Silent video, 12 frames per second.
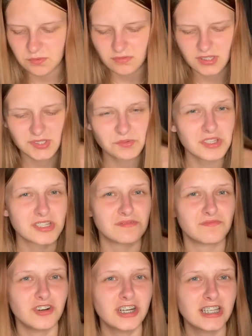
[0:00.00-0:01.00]
This one is
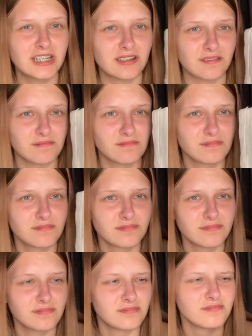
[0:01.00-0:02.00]
really,
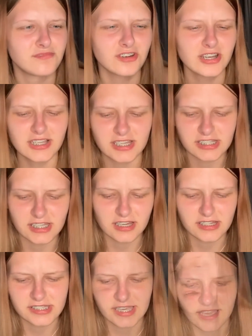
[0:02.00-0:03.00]
really
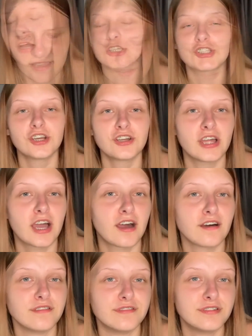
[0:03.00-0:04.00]
dirty. I don't
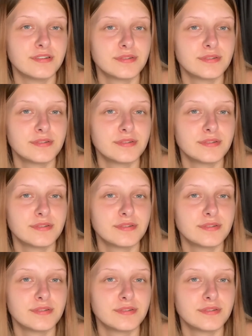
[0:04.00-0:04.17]
have